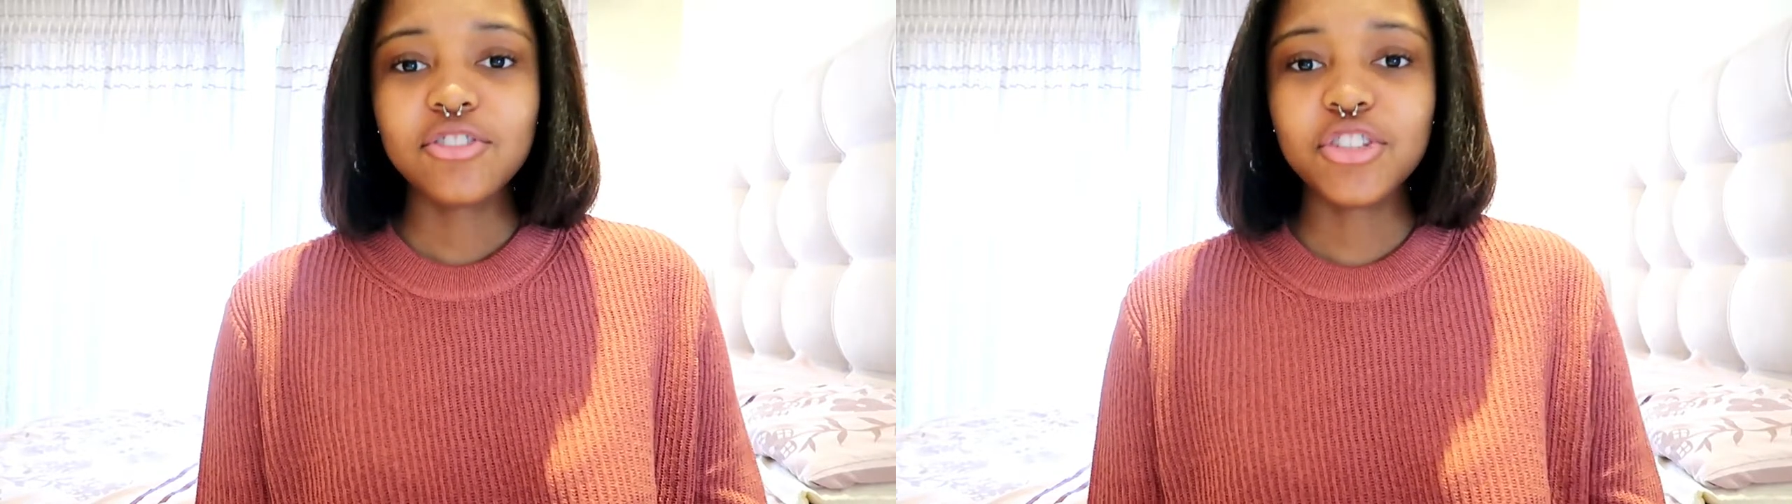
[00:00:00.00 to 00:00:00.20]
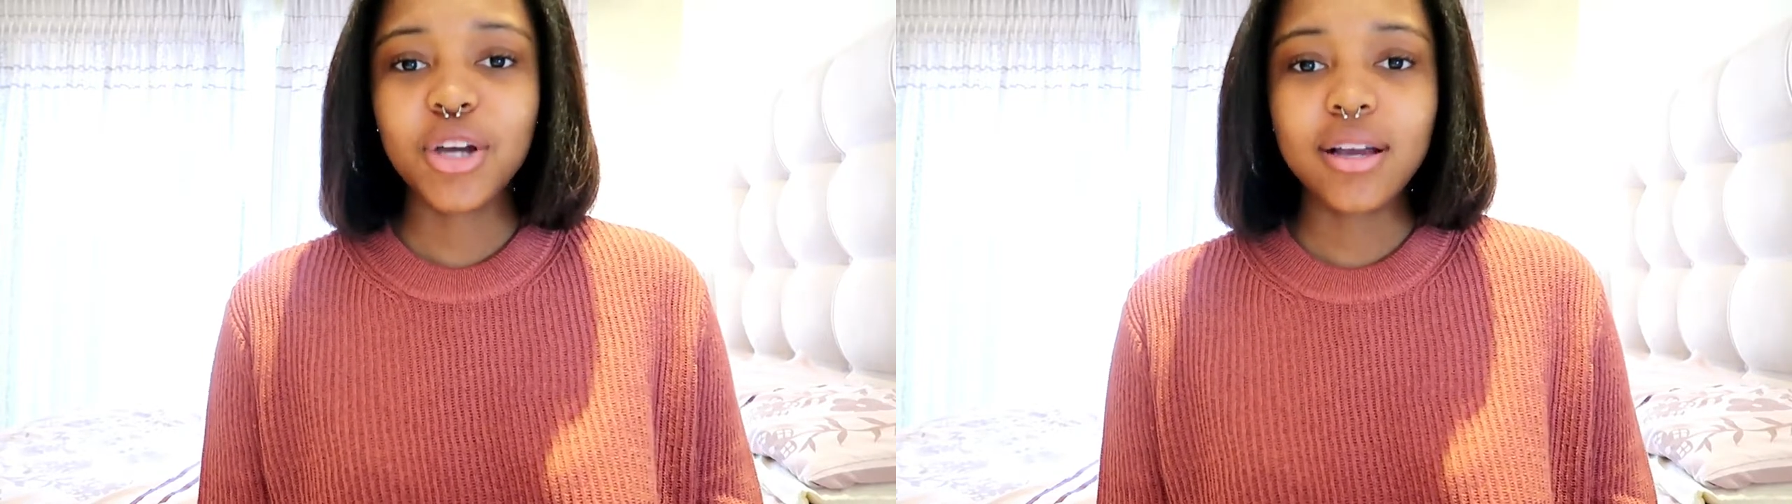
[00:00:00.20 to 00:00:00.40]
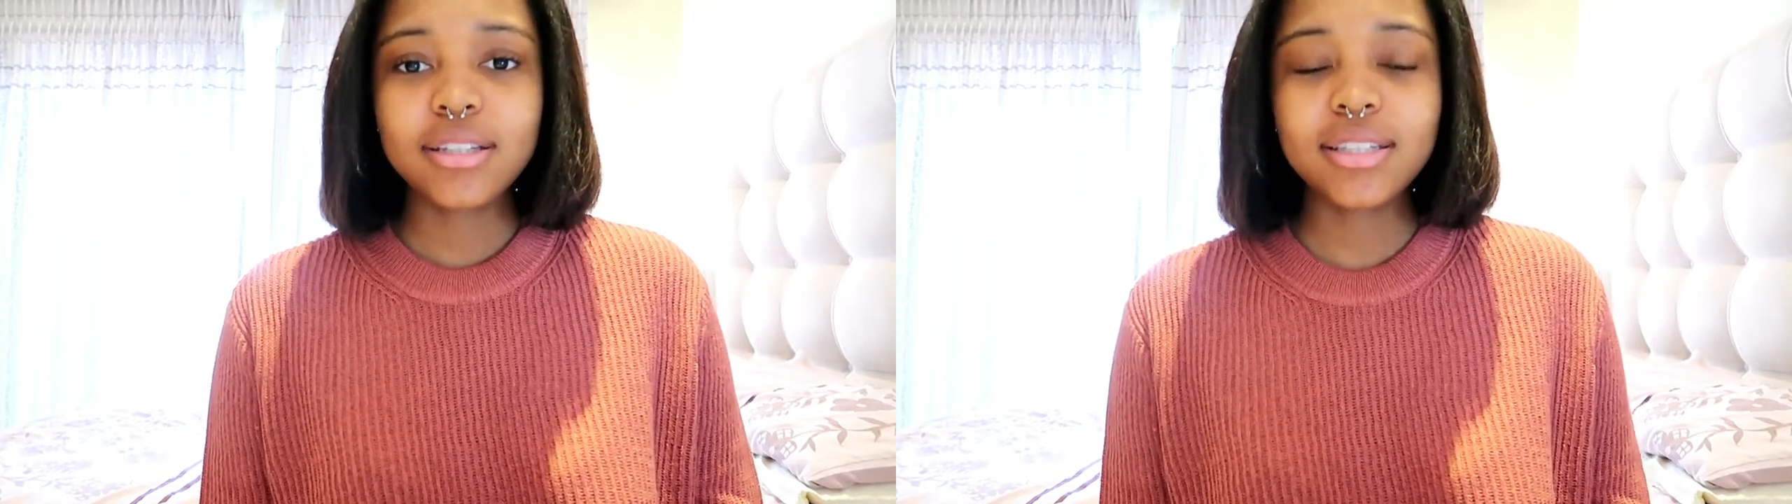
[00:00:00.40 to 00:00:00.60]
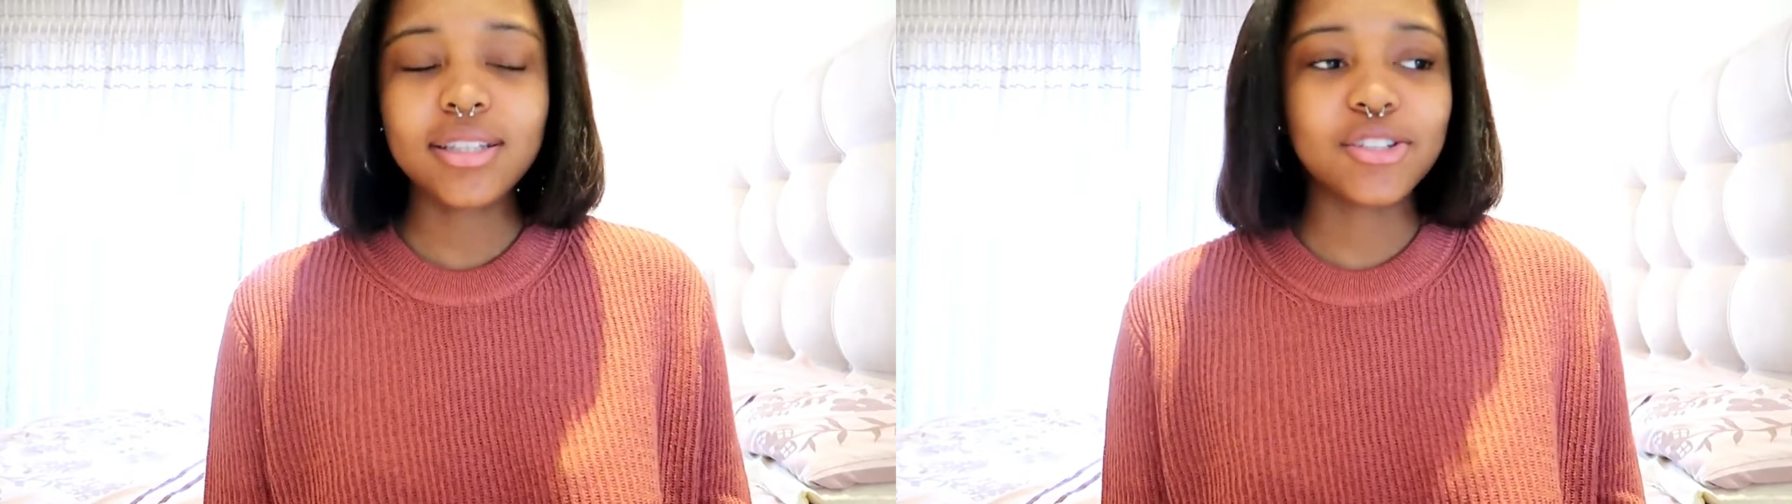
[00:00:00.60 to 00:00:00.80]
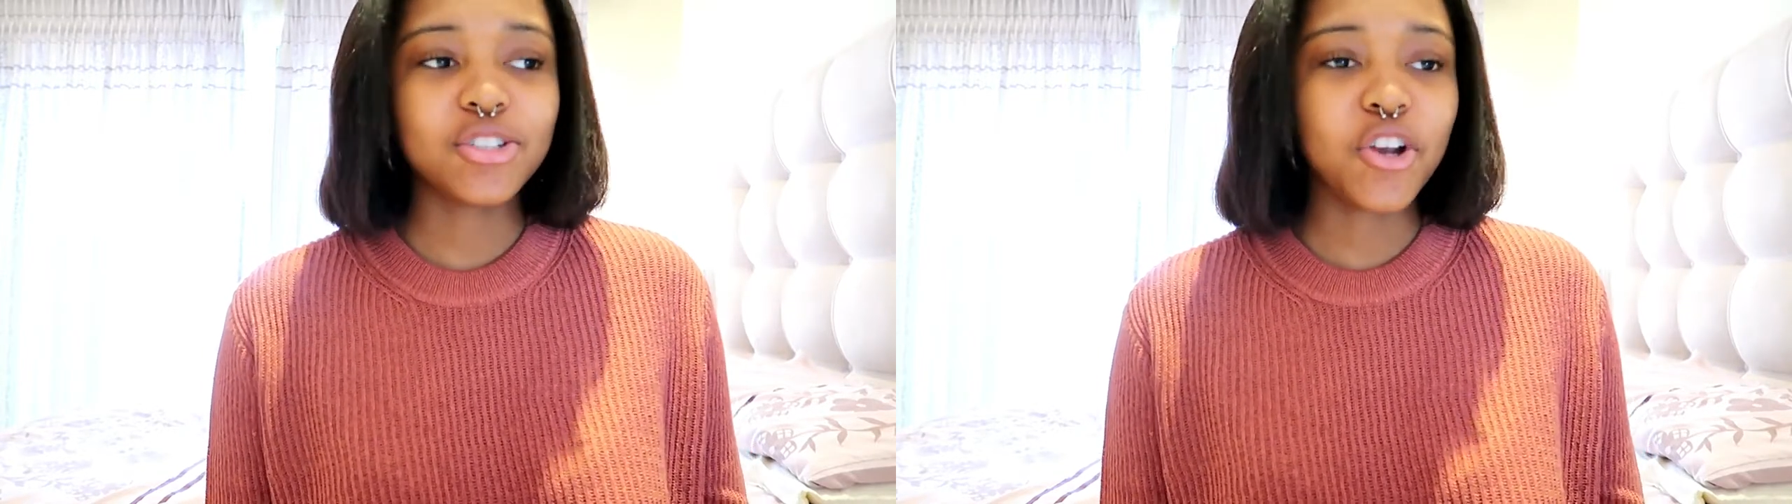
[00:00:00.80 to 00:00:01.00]

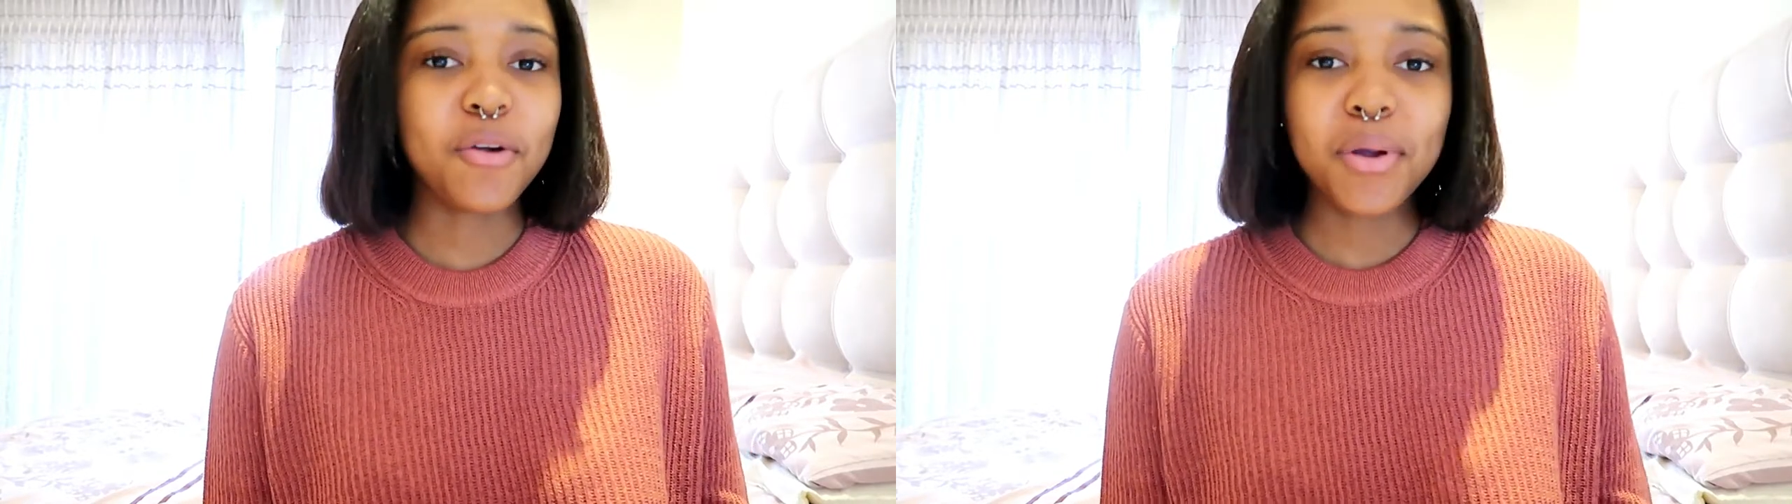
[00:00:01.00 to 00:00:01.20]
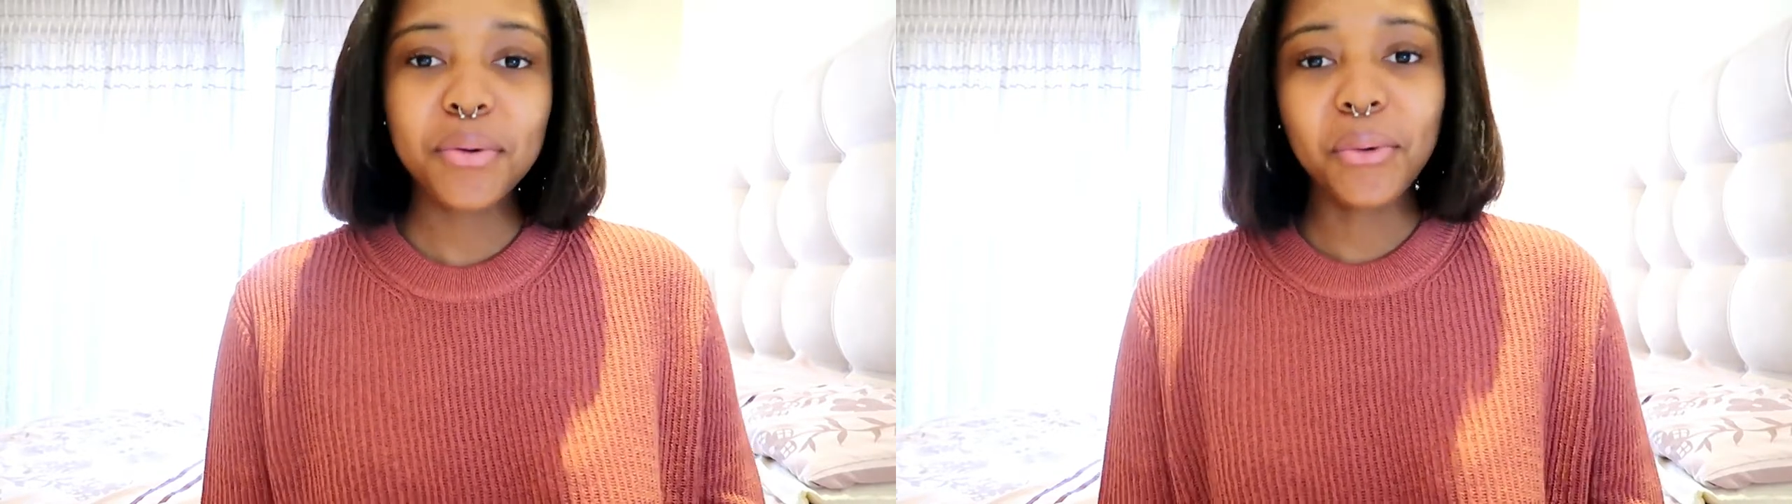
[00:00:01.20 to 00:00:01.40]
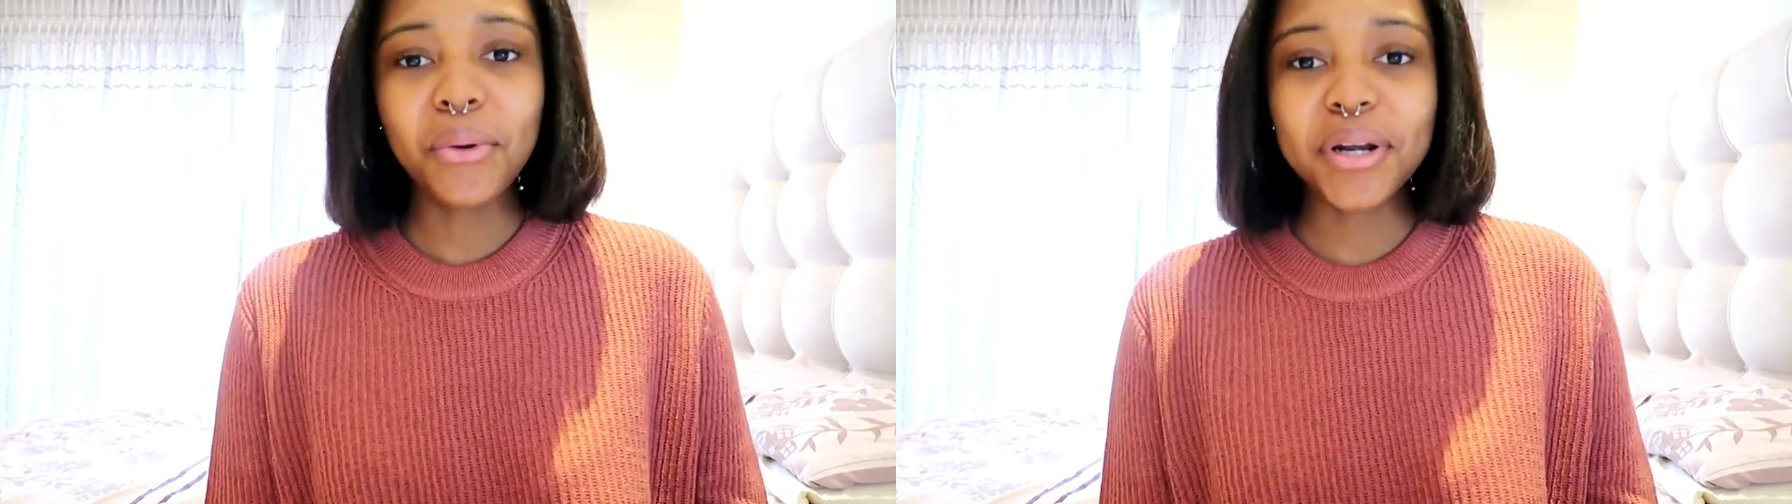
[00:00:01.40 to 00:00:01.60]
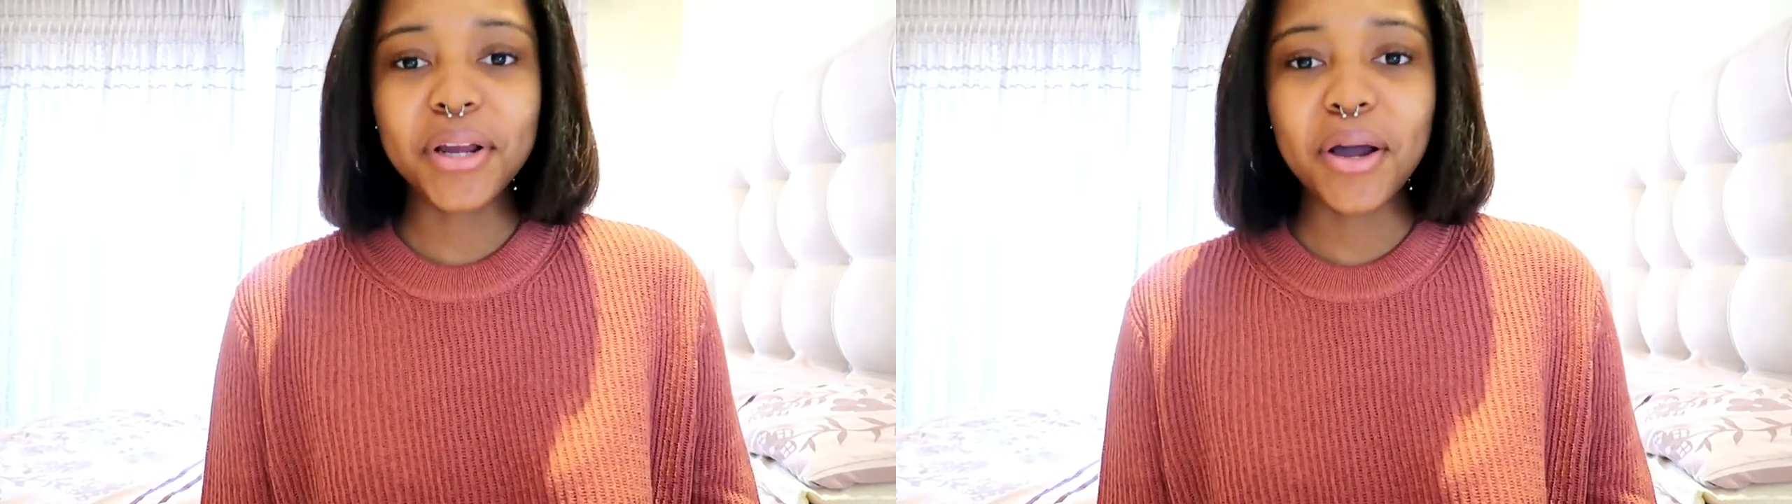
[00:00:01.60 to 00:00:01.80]
just start my recording